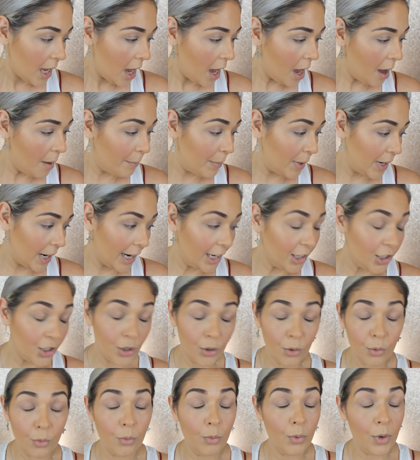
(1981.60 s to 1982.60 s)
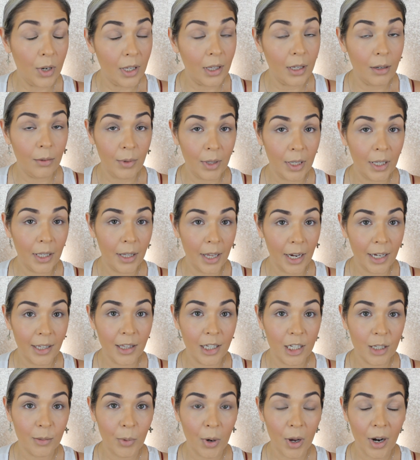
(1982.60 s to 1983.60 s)
Um, but I do really, really like
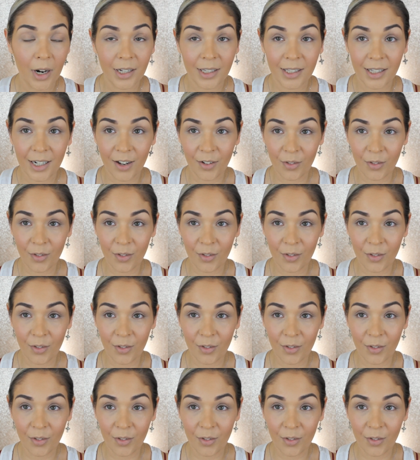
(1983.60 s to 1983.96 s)
these products and